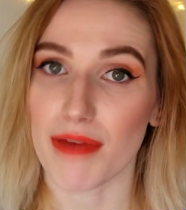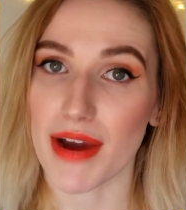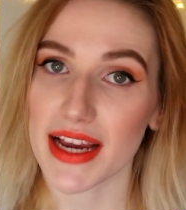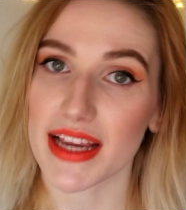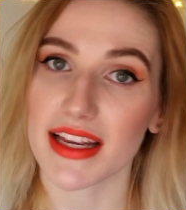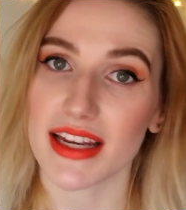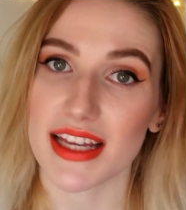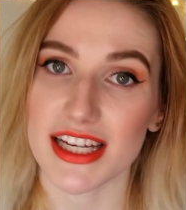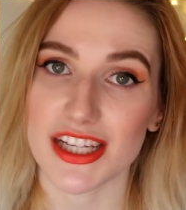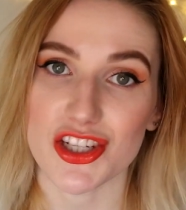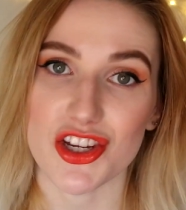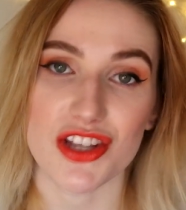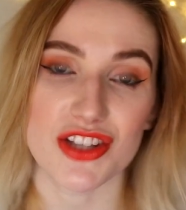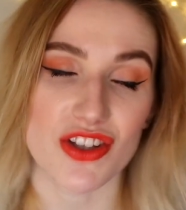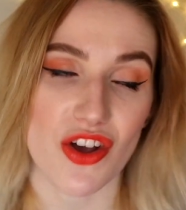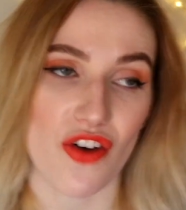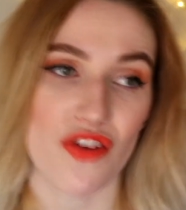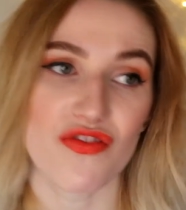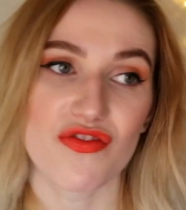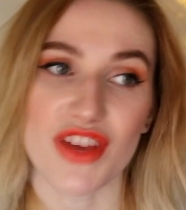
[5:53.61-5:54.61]
regulations
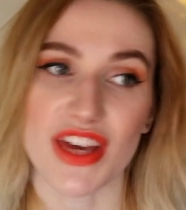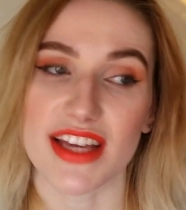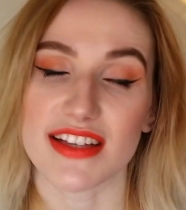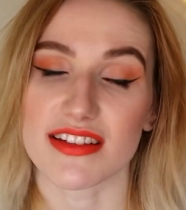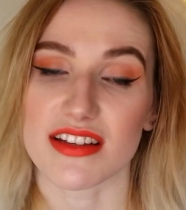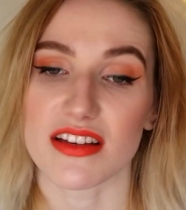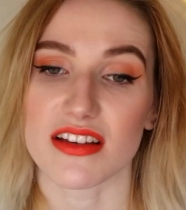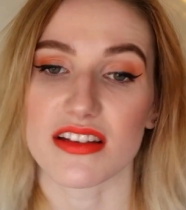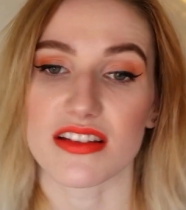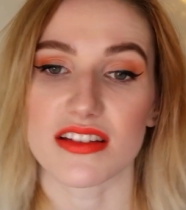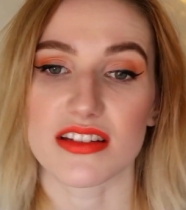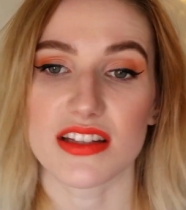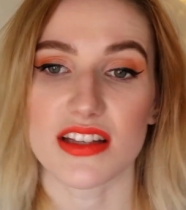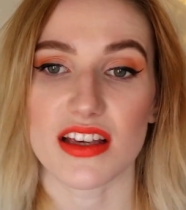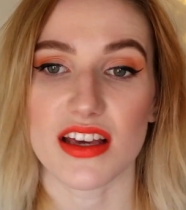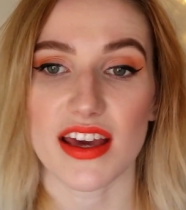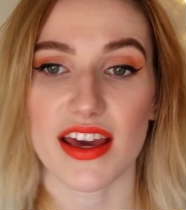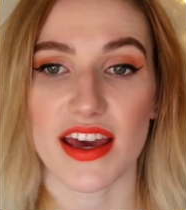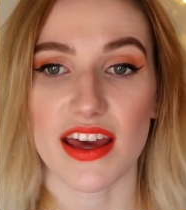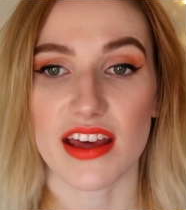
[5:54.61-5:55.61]
on visas
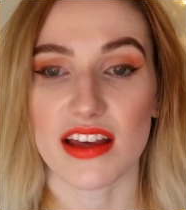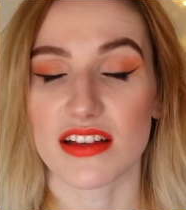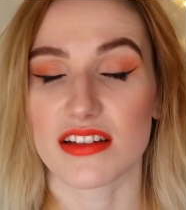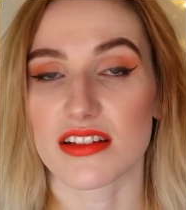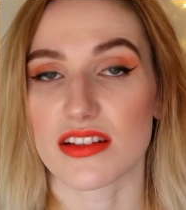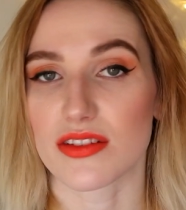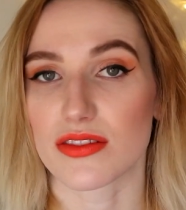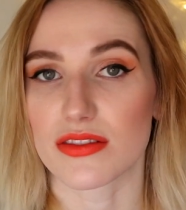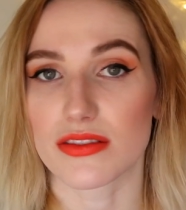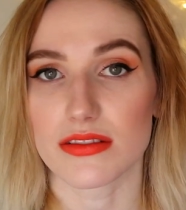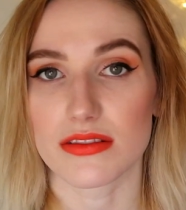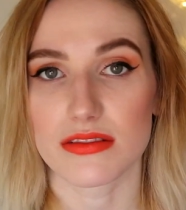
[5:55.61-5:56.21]
is